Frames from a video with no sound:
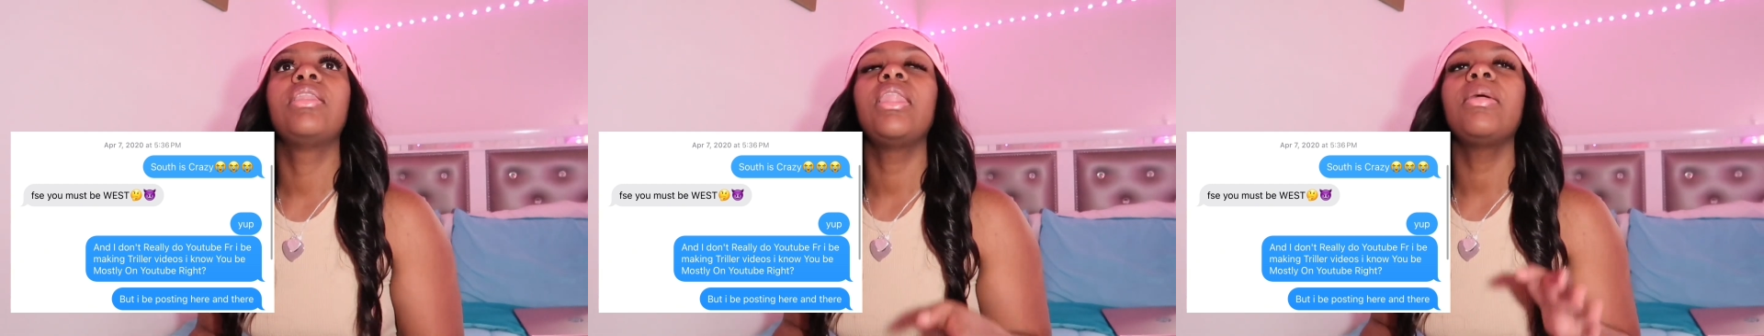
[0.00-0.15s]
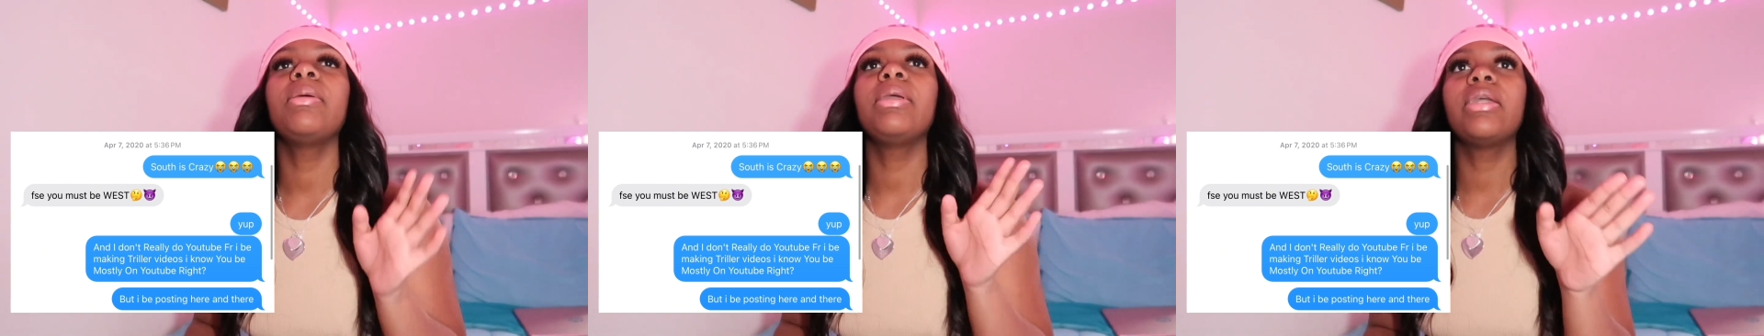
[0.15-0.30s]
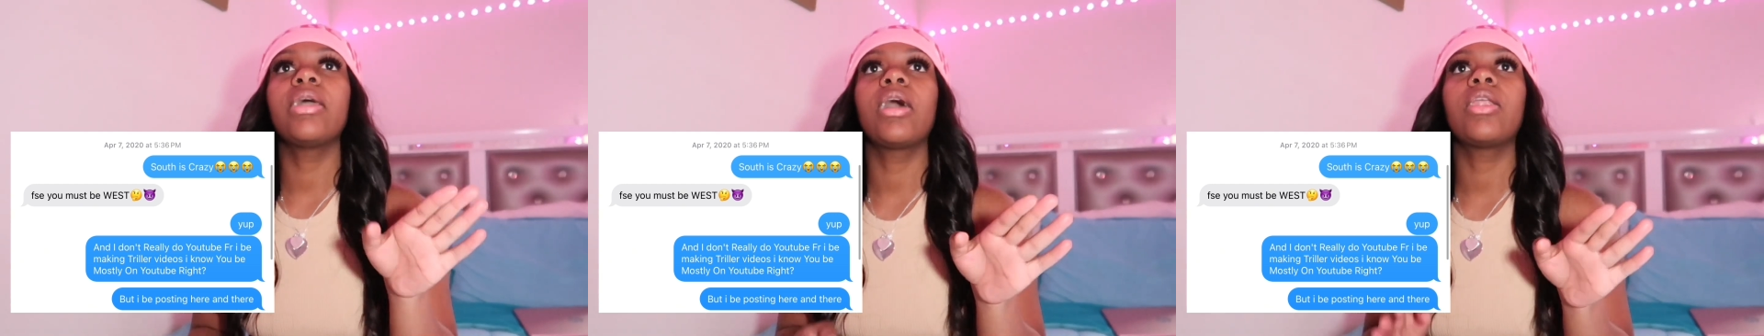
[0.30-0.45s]

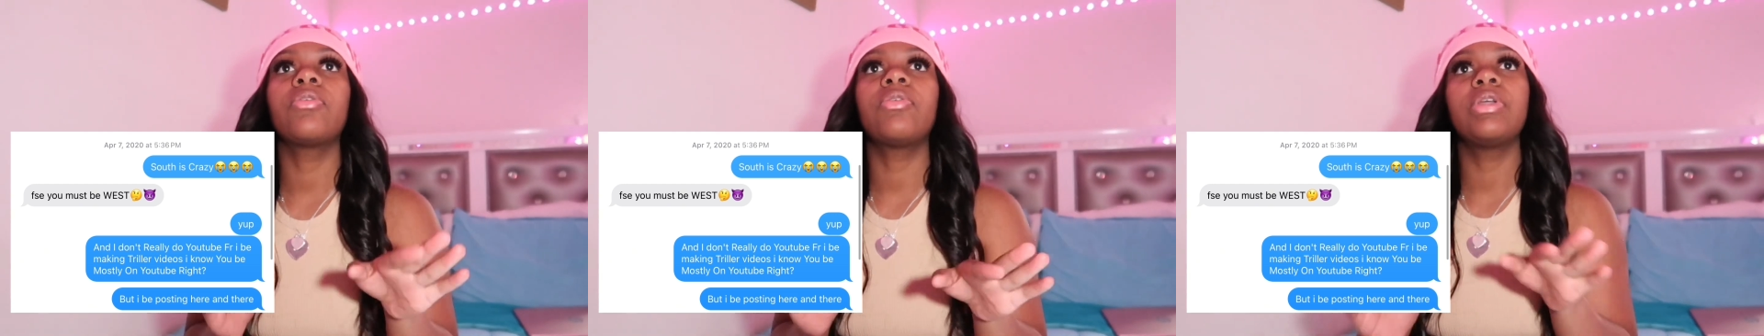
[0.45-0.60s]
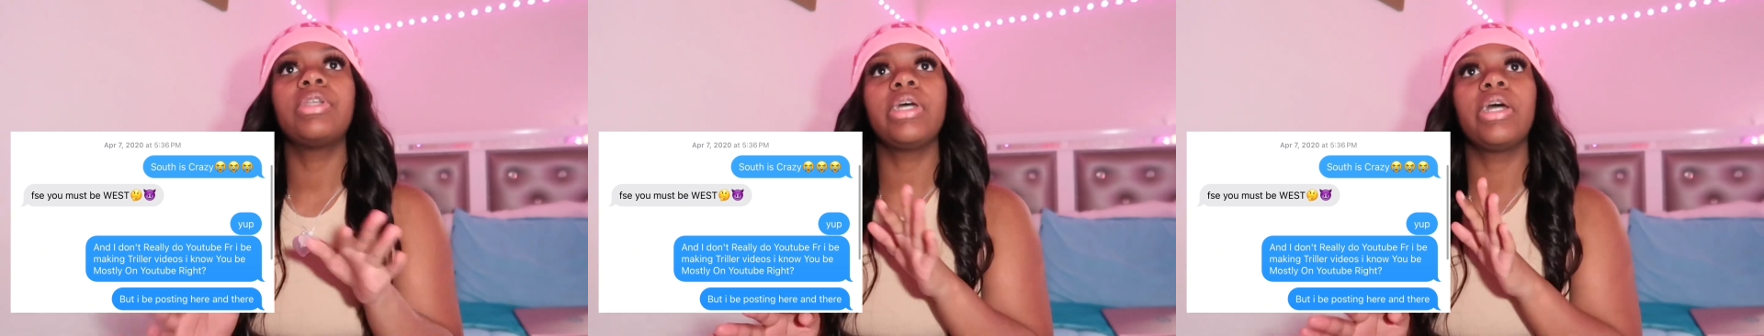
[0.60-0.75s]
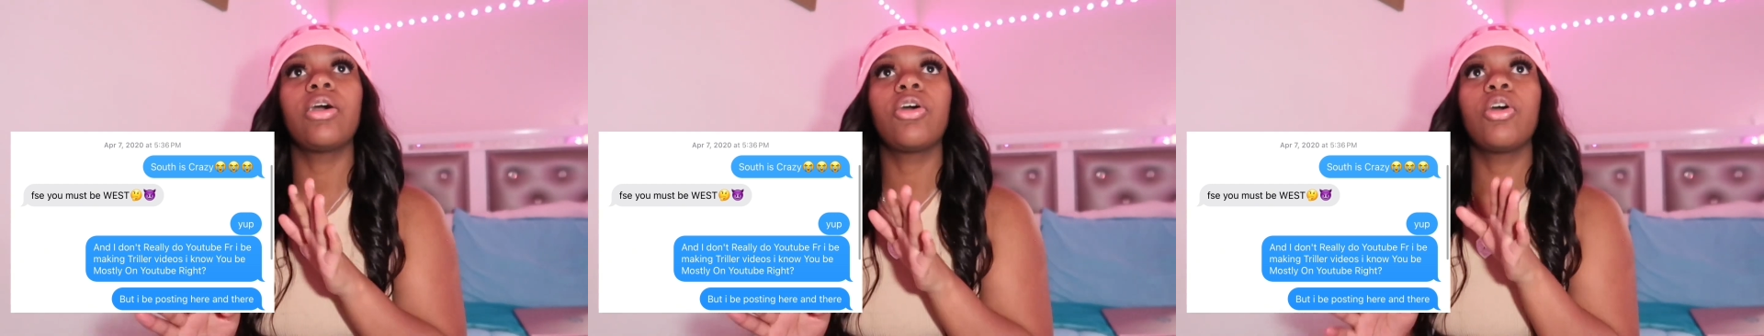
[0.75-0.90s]
Let me get y'all
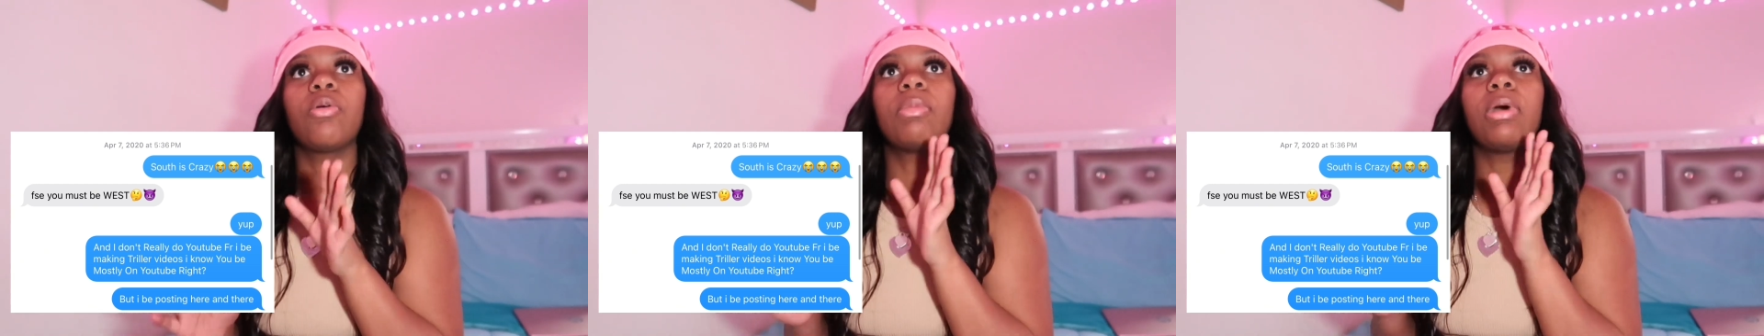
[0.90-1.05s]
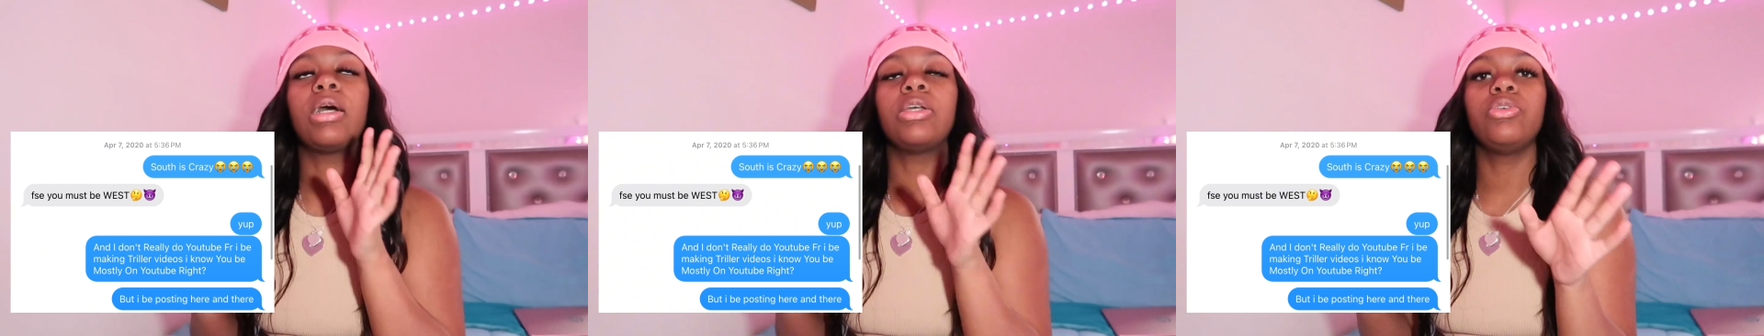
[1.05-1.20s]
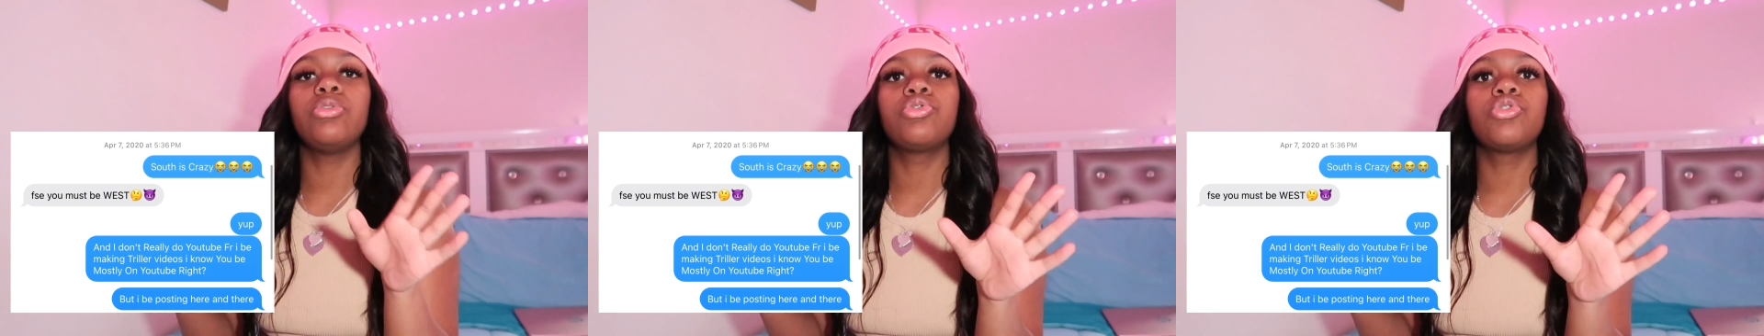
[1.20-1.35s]
a rundown on
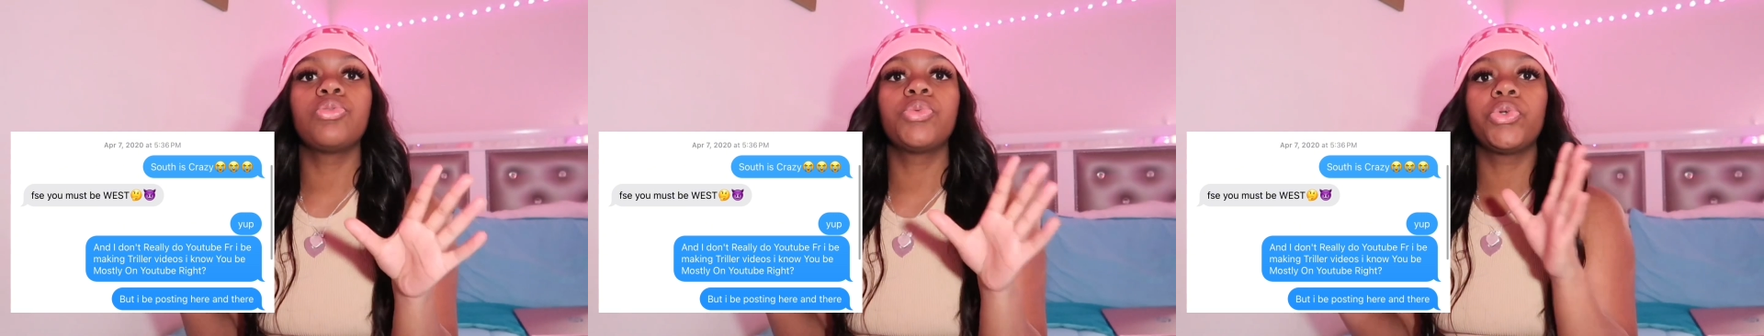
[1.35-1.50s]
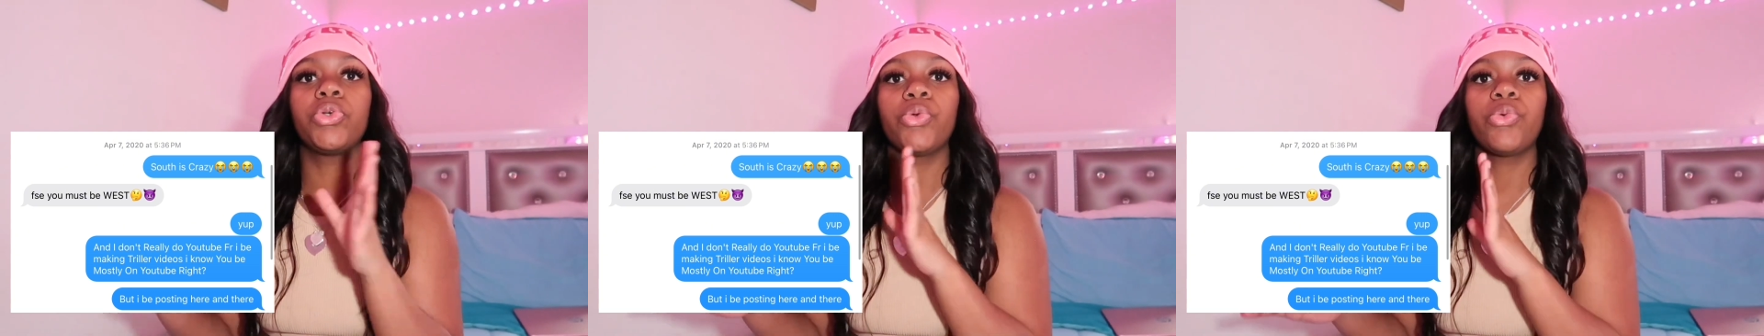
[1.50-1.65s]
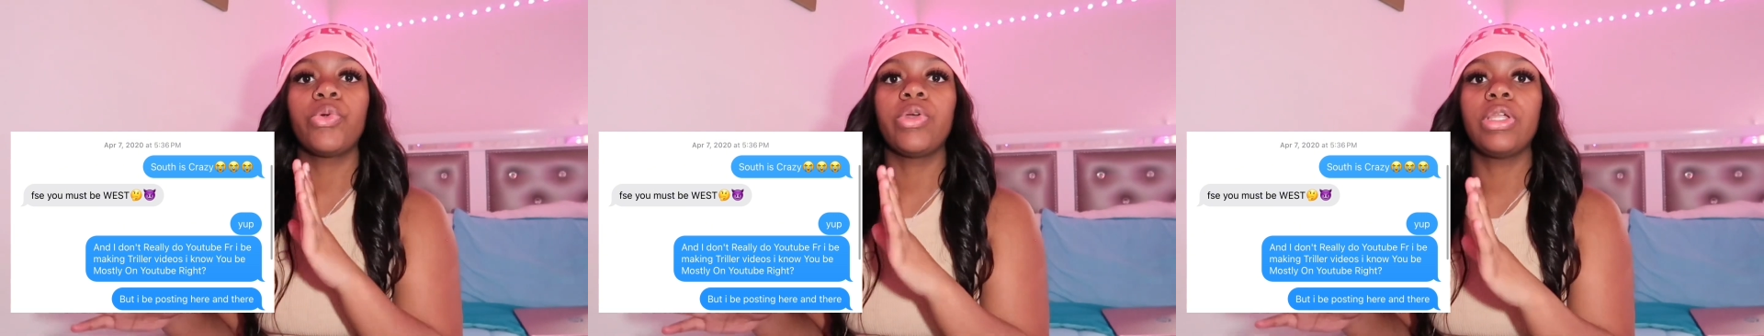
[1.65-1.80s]
my
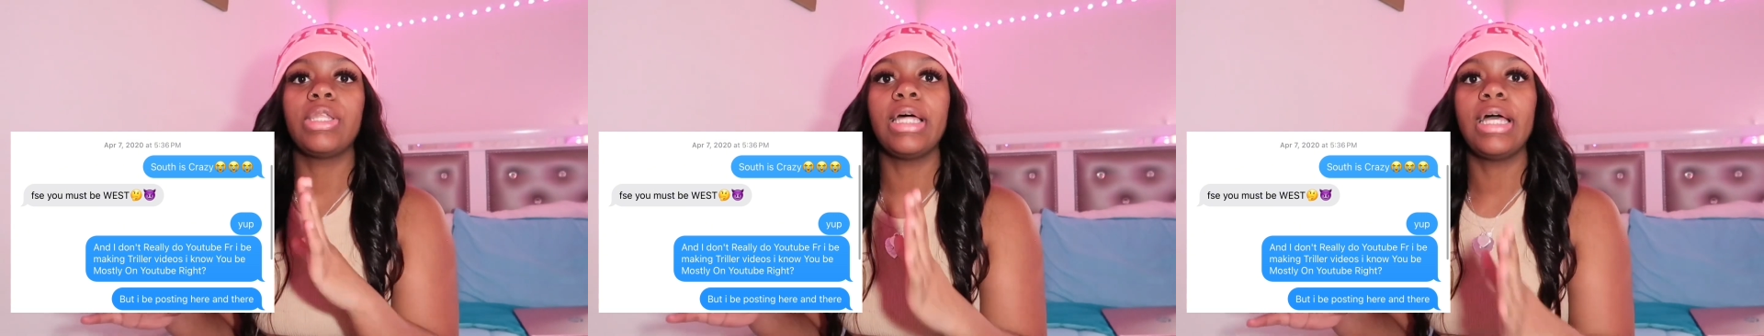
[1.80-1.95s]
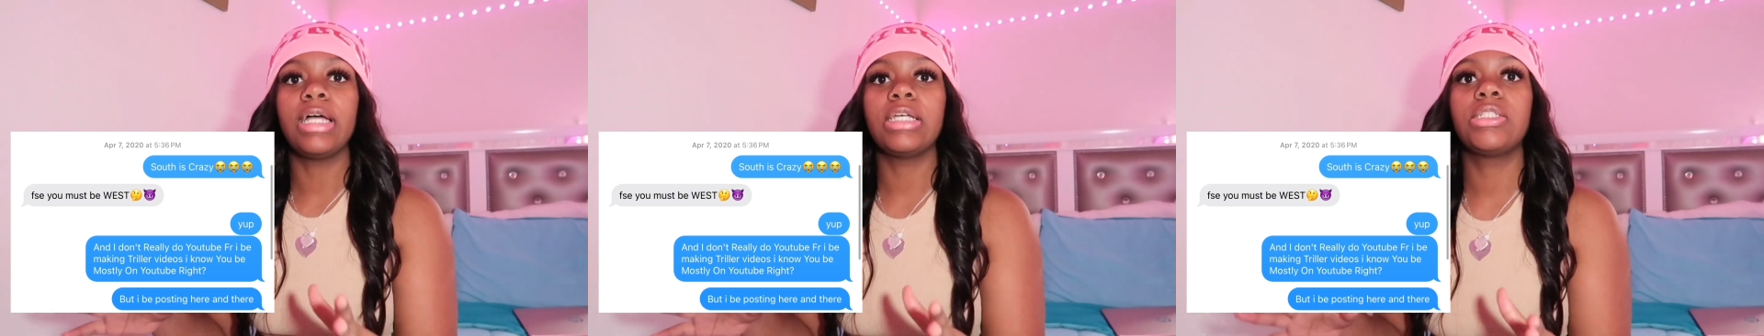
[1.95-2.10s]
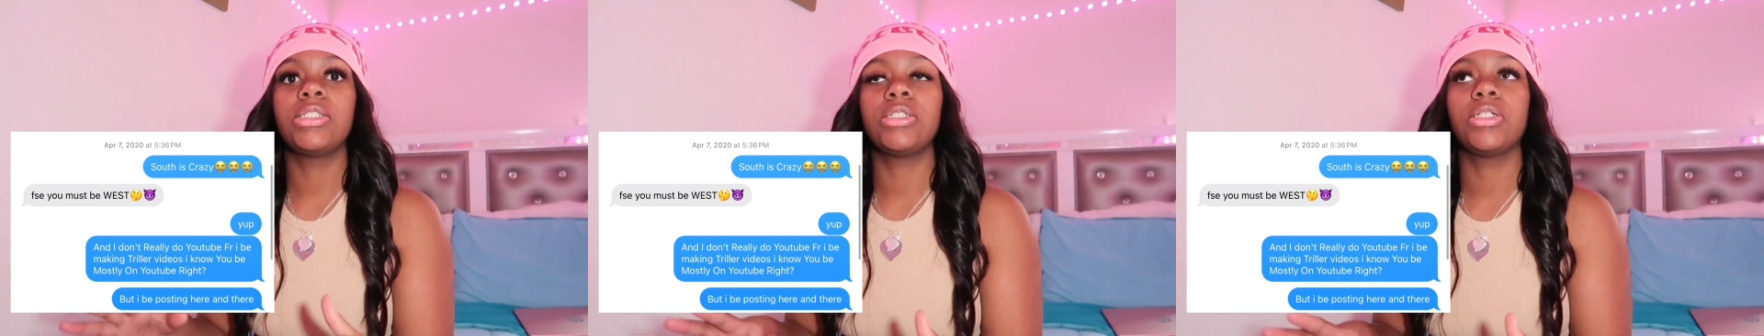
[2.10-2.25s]
YouTube career
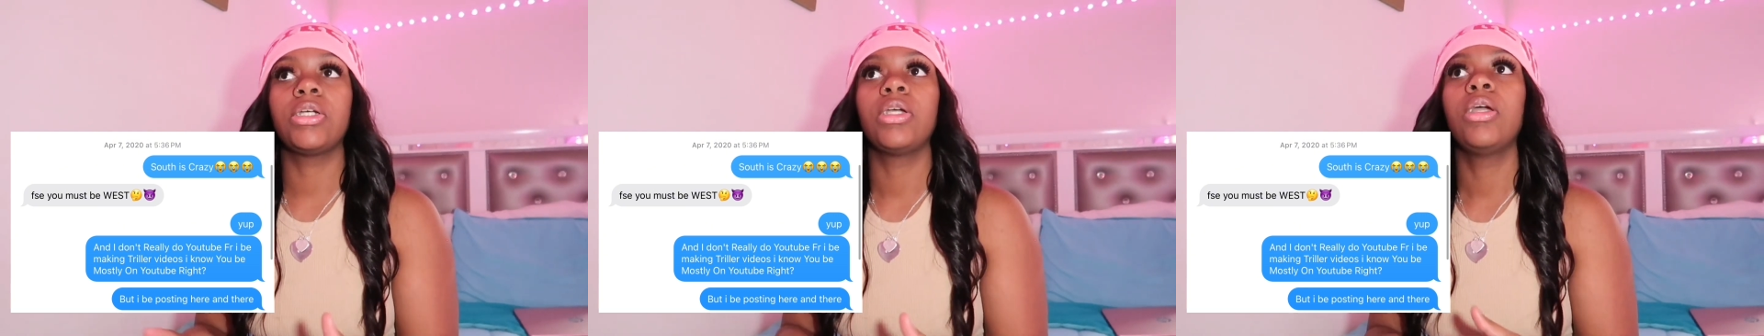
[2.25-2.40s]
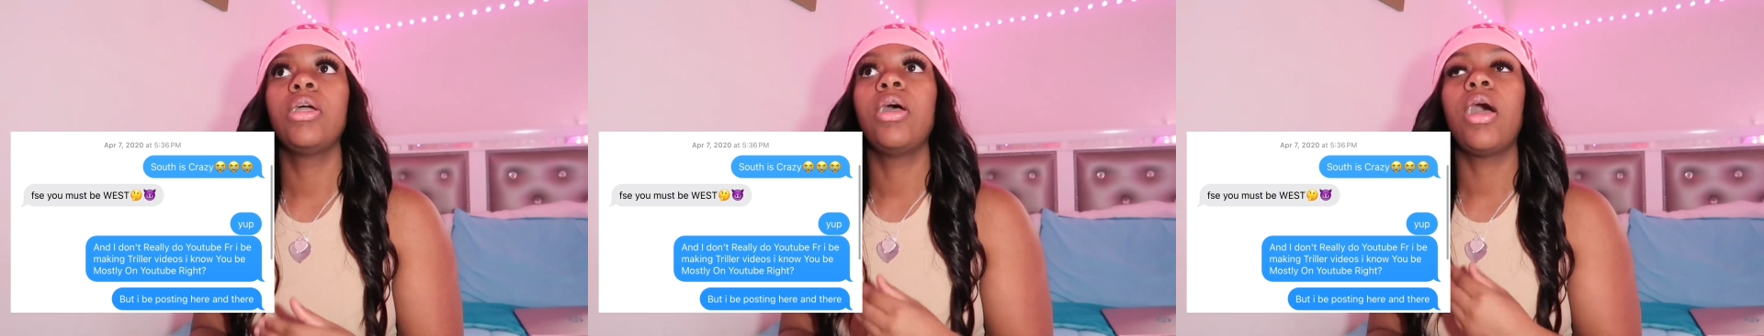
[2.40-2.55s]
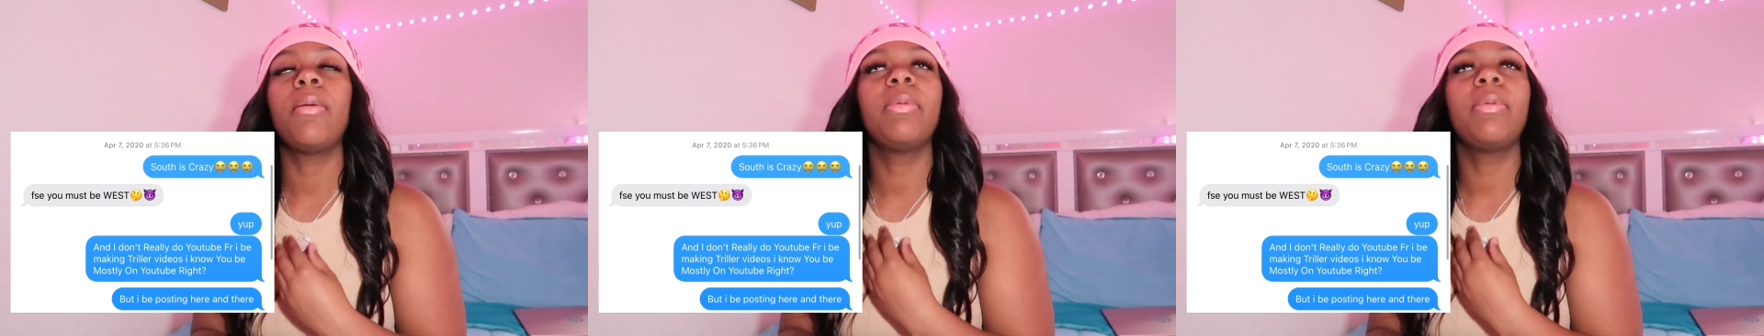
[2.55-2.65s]
last year.